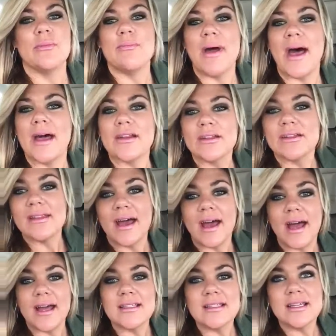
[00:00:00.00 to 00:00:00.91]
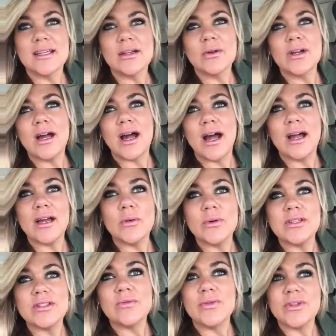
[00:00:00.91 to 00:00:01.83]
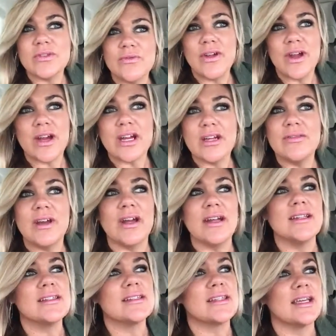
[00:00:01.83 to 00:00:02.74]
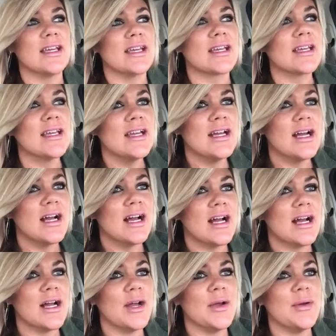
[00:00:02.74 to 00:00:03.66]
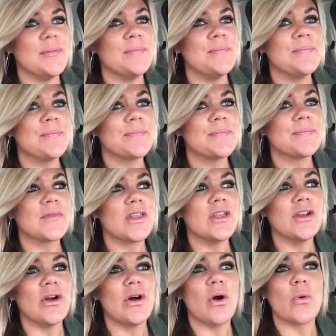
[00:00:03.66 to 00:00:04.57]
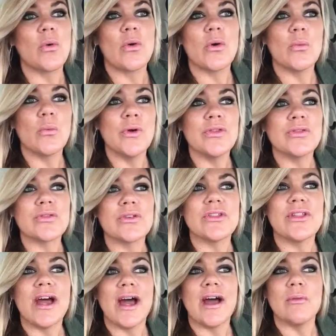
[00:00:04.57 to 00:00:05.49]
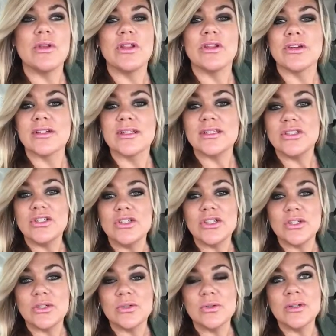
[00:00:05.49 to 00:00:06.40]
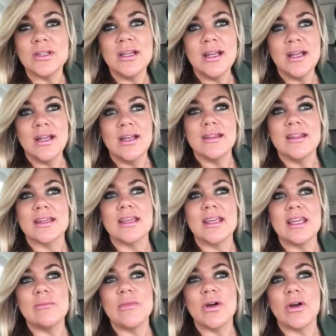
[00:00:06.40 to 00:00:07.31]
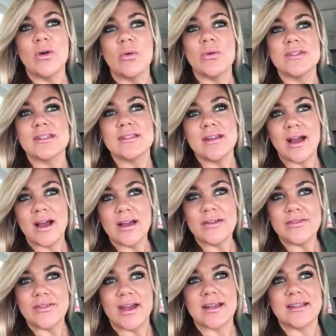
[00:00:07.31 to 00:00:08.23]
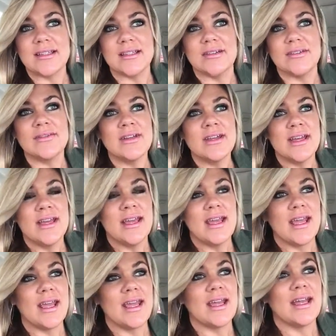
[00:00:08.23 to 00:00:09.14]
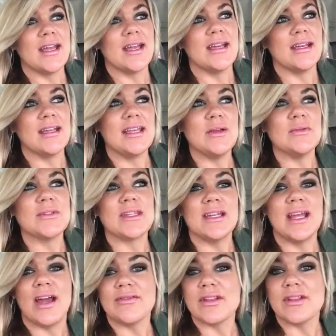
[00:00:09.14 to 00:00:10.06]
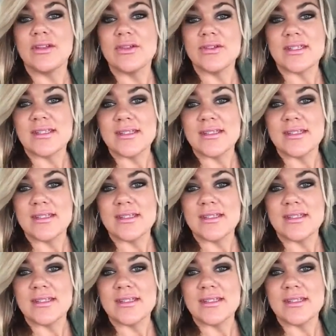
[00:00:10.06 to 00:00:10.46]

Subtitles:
battled that, was very, very sick. Went through that. We learned in June the chemo was not effective and he was going to have to lose